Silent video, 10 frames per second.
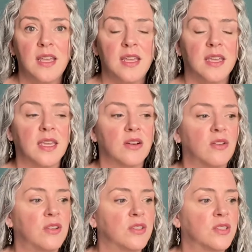It
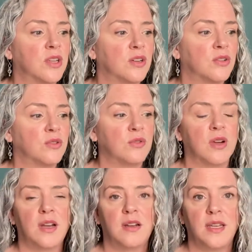also
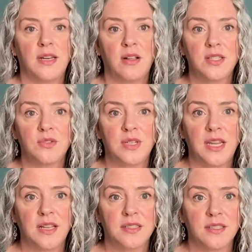
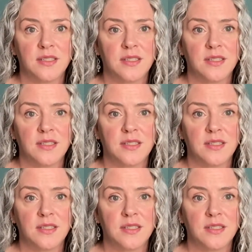enhances